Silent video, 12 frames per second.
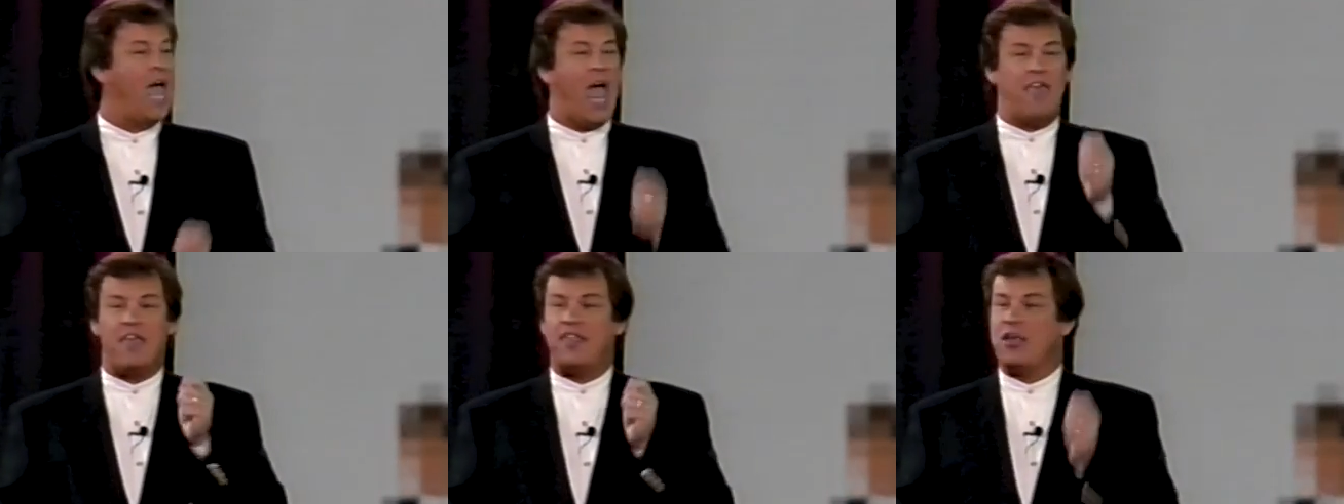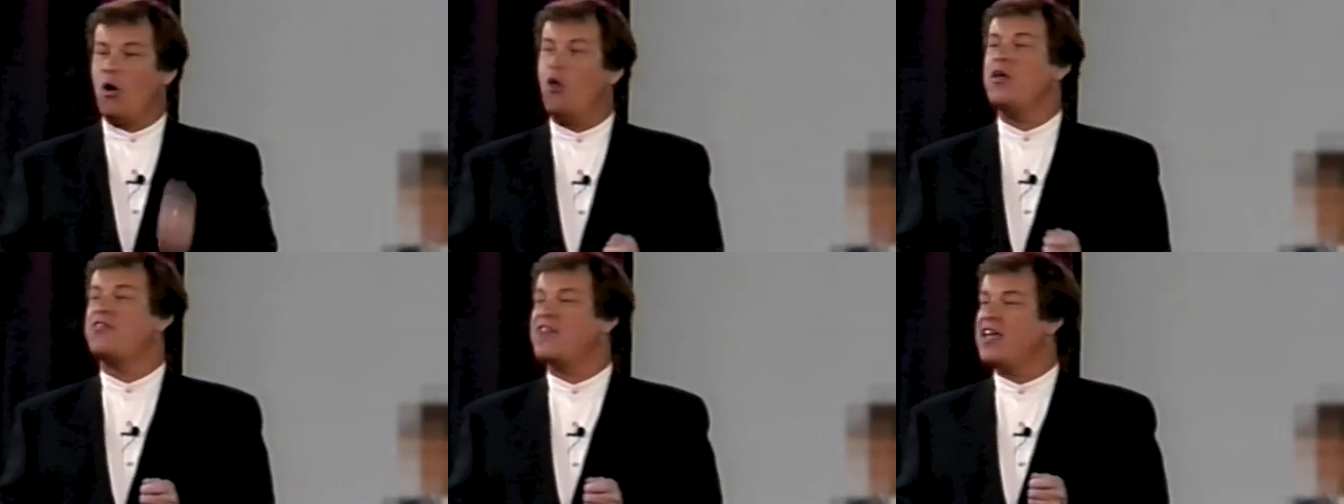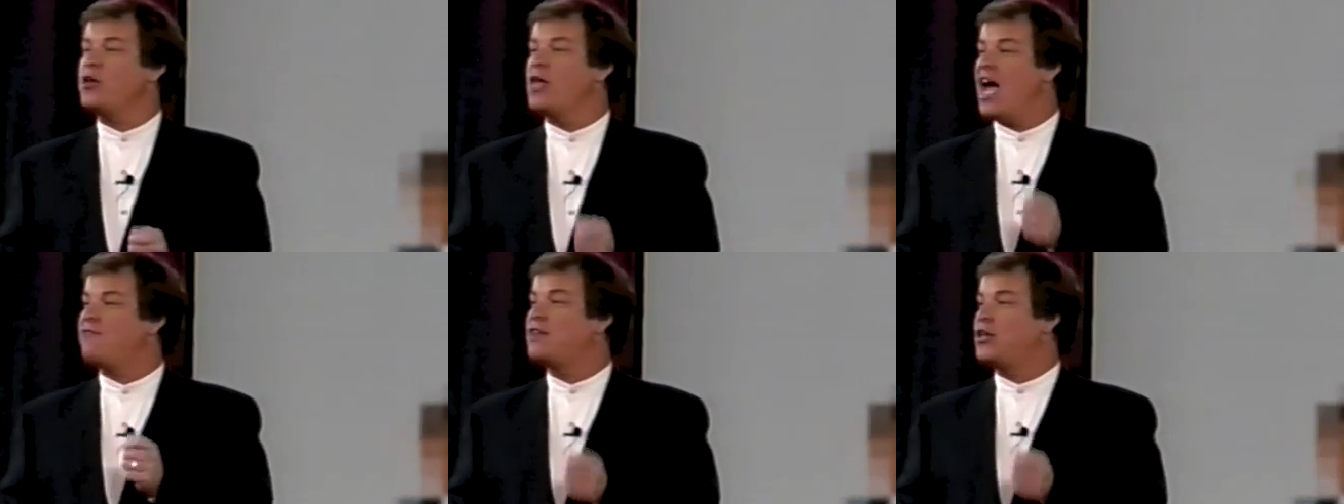And then the only thing you'll
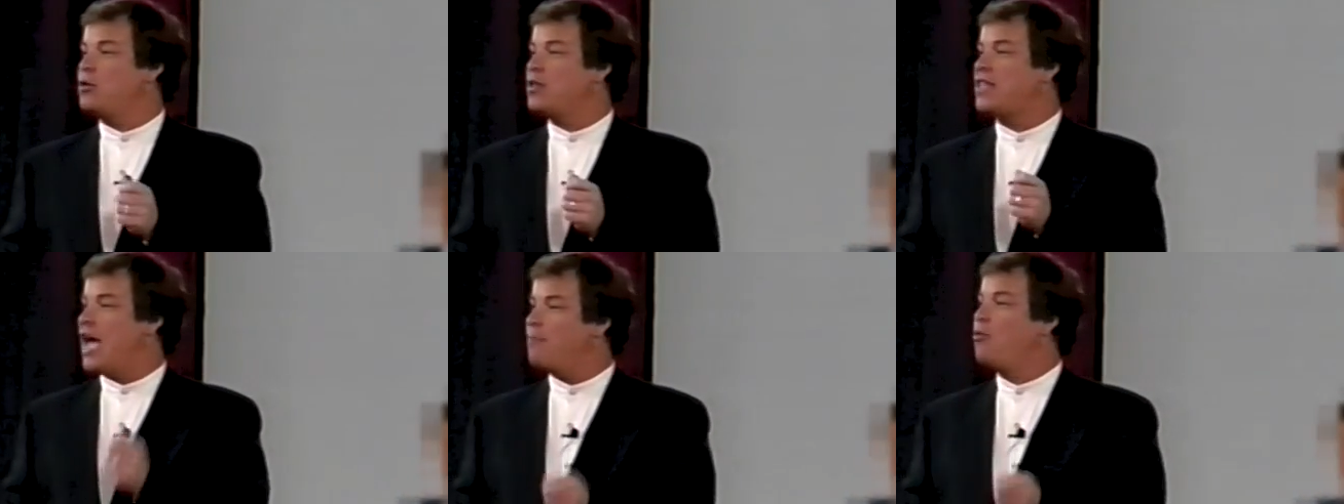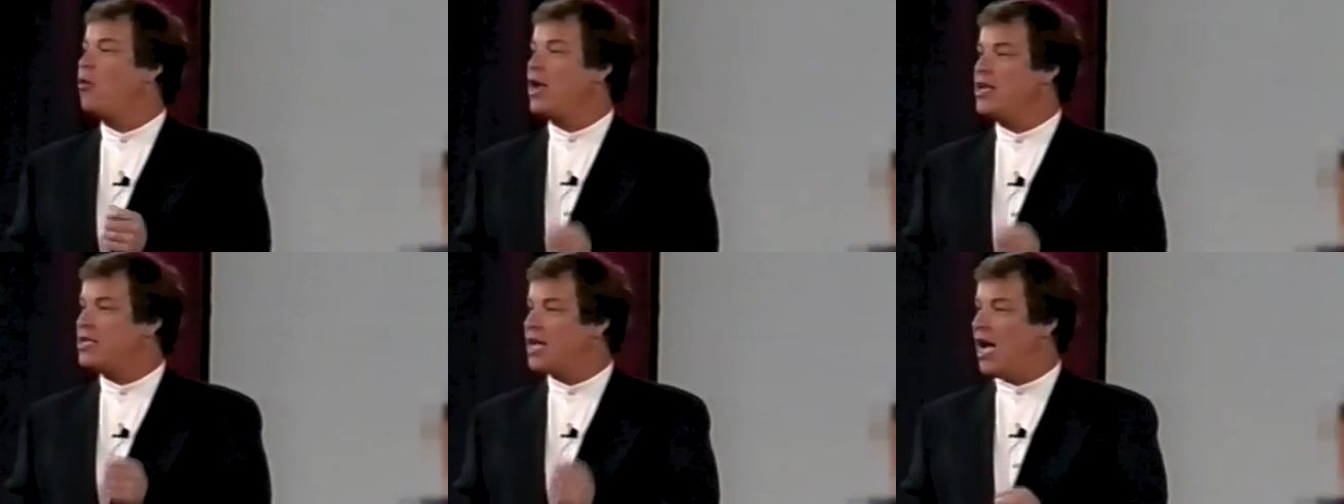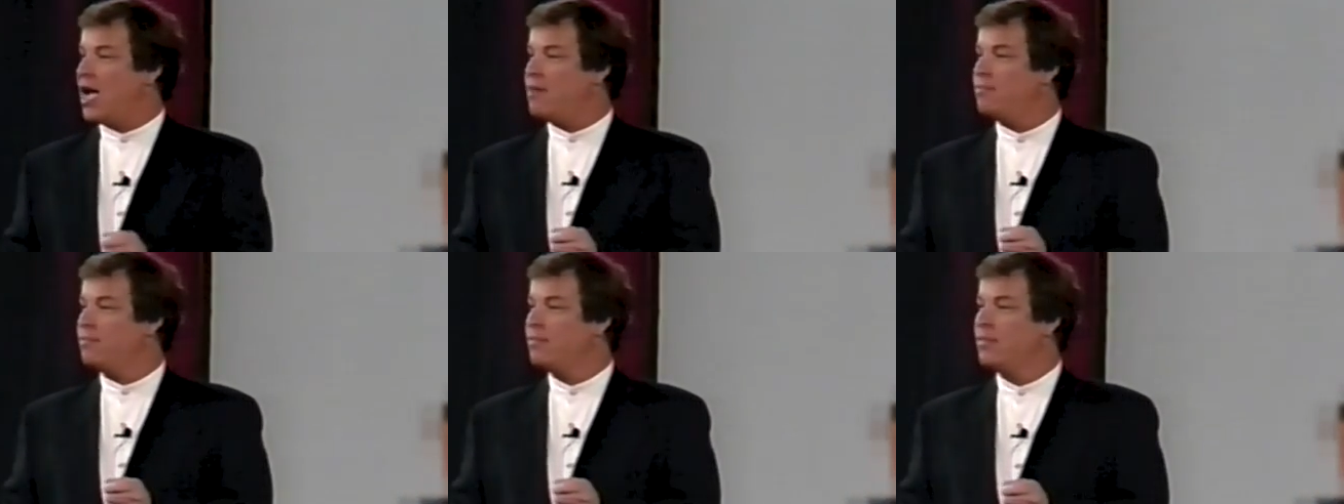have to do at that point in
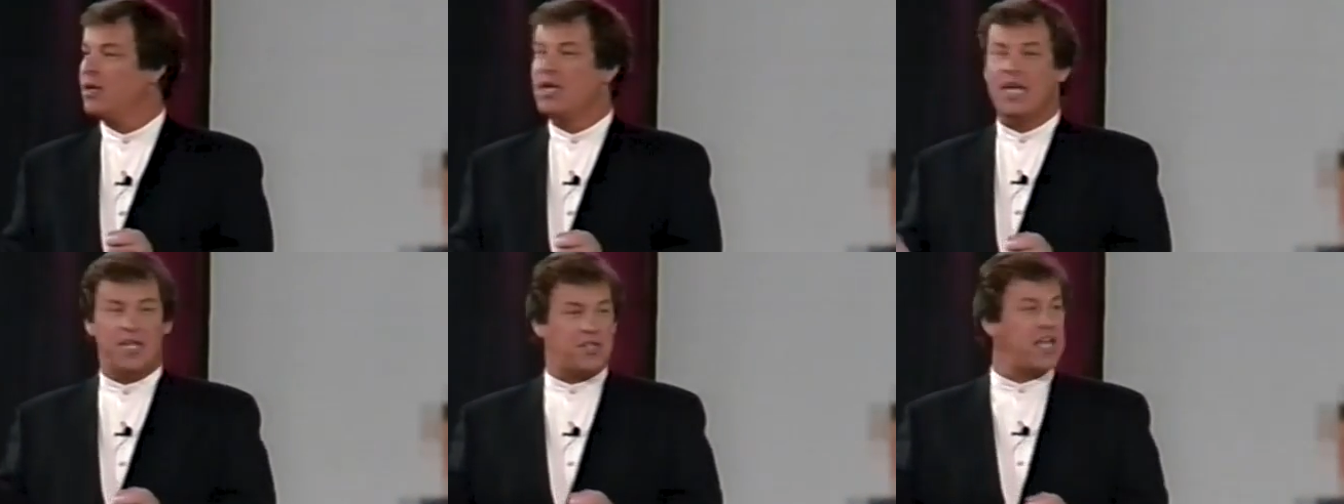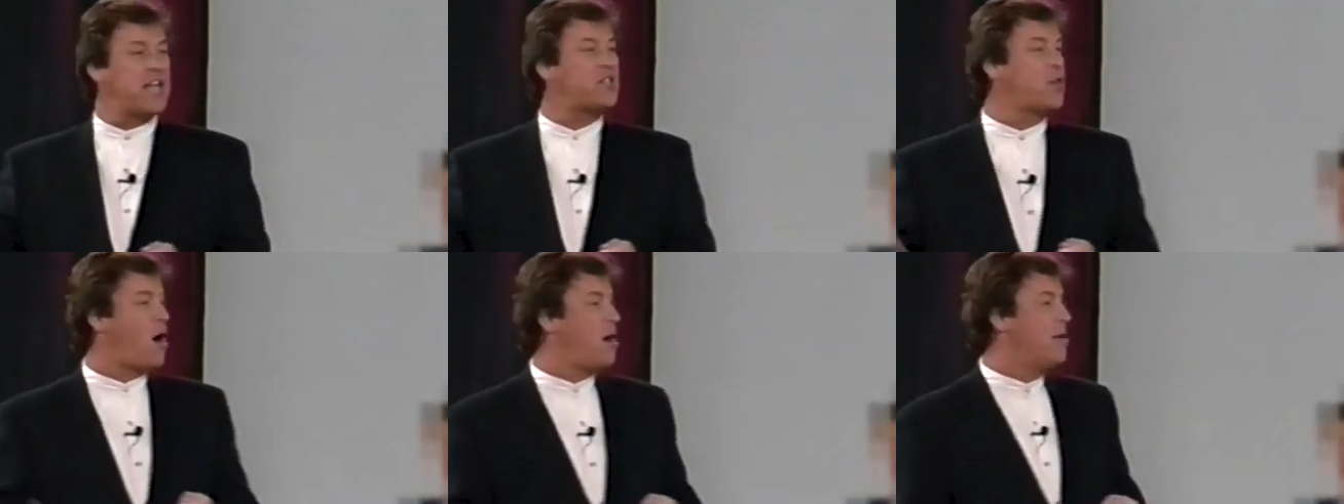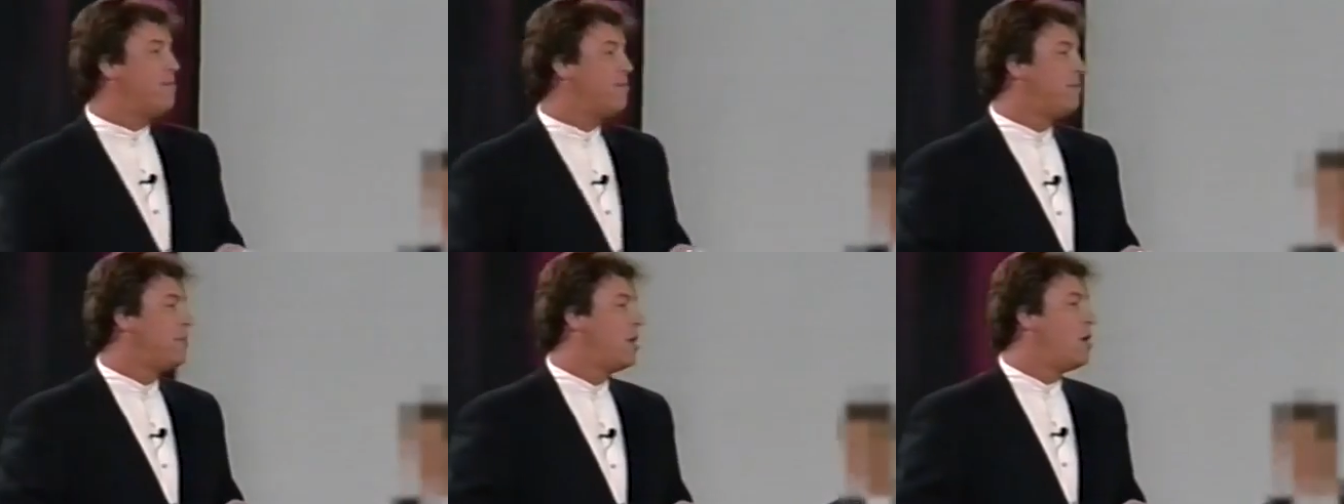time is to get started,
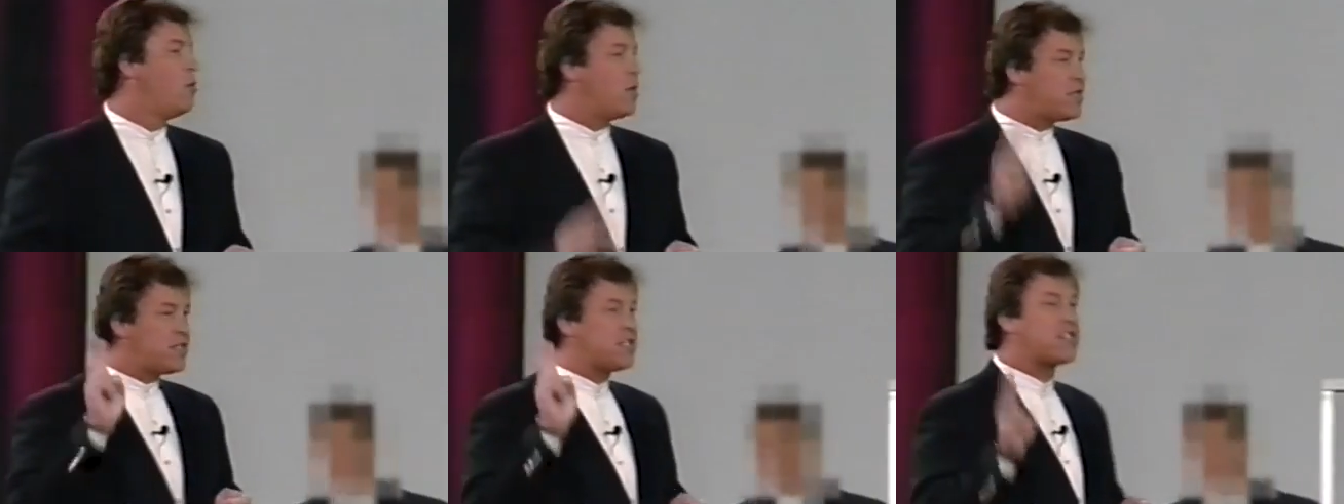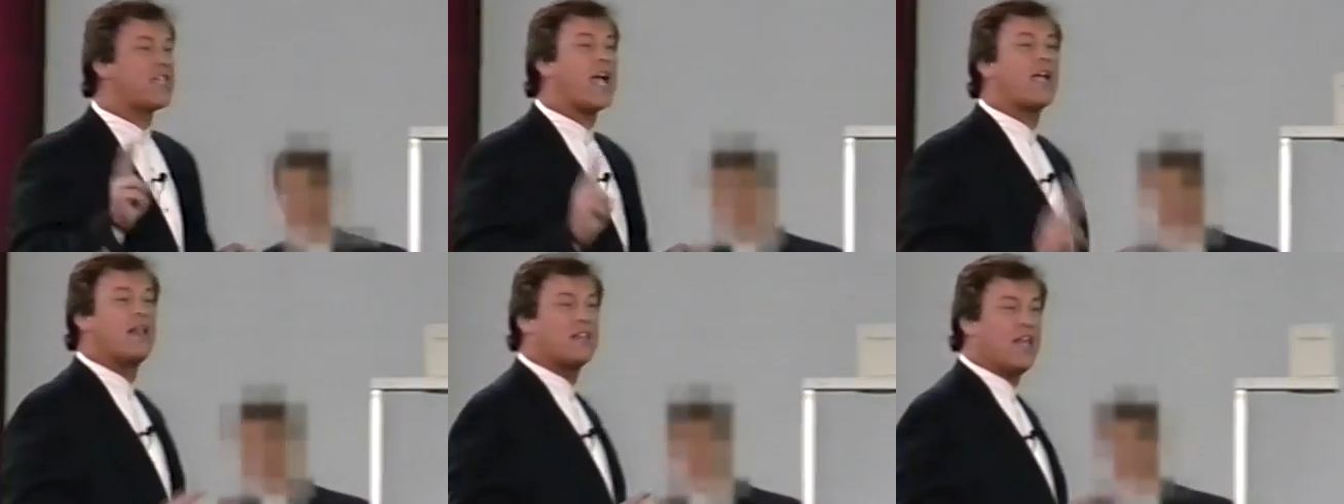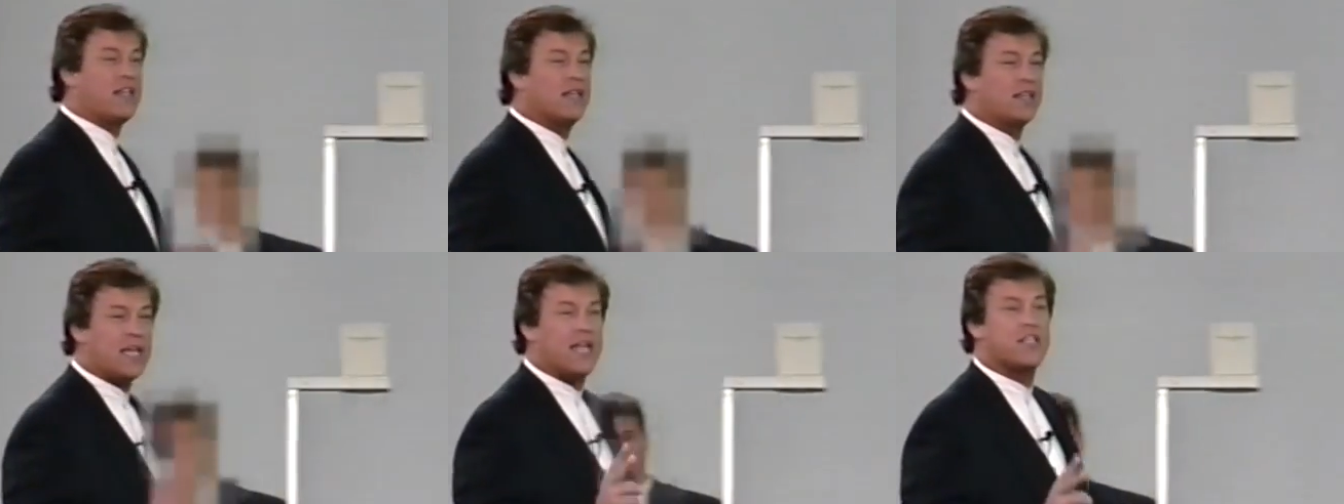which is the second thing
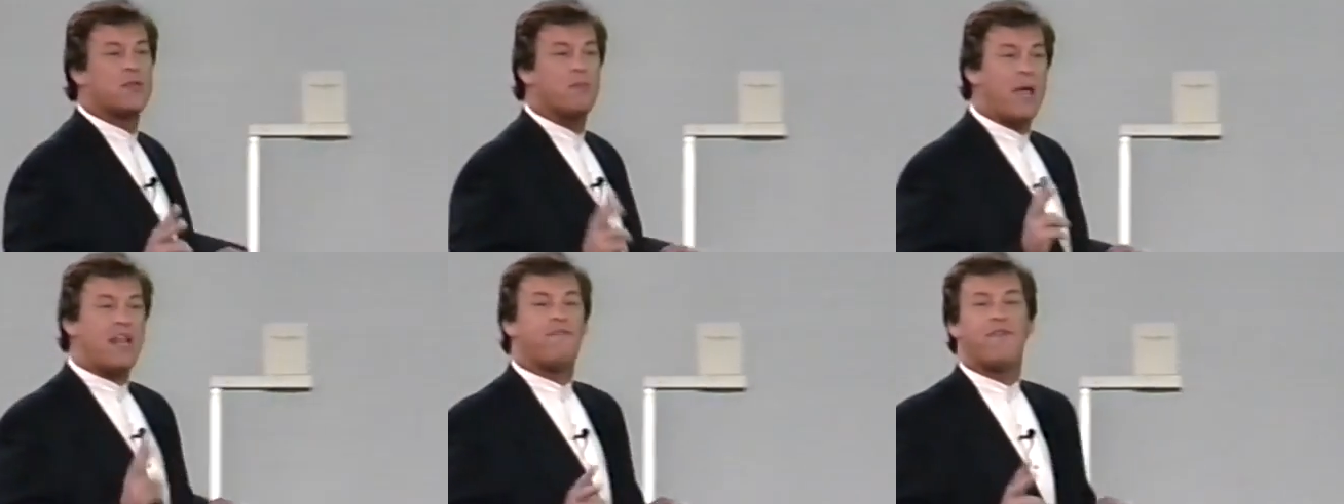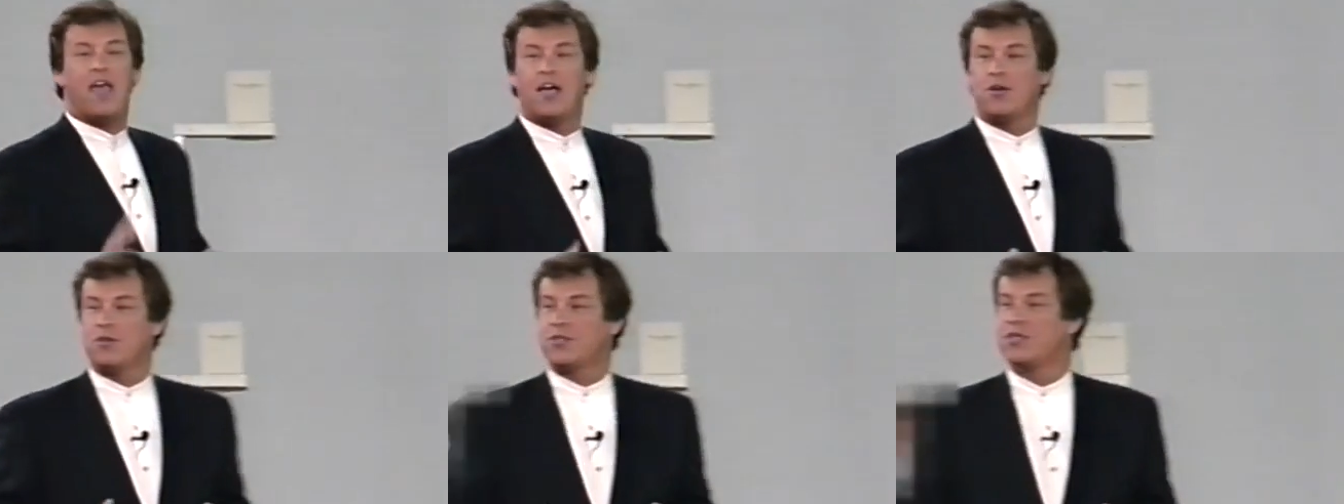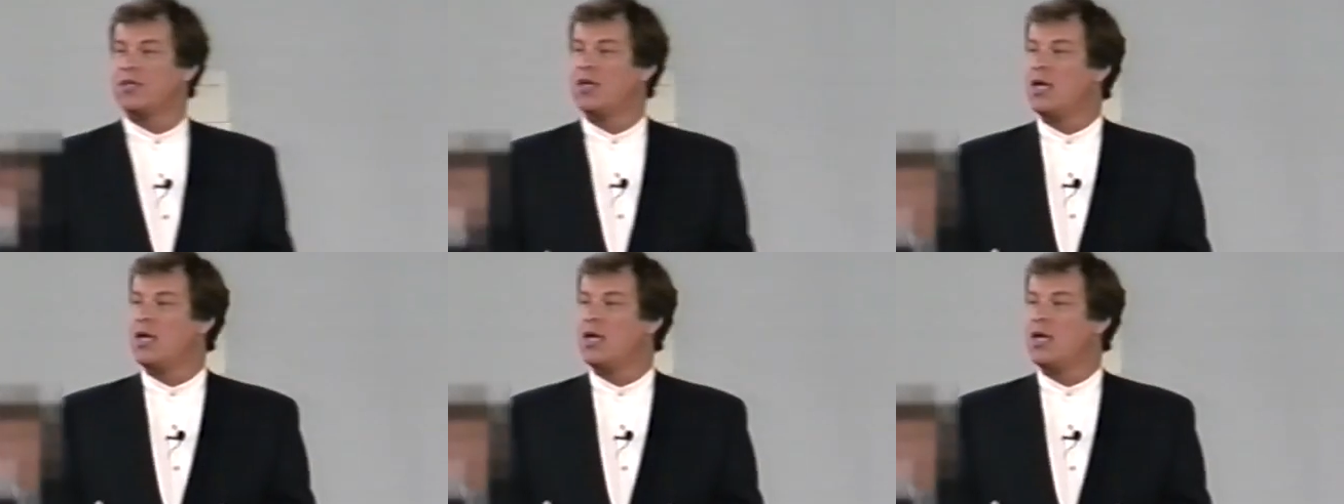that leads to many failures.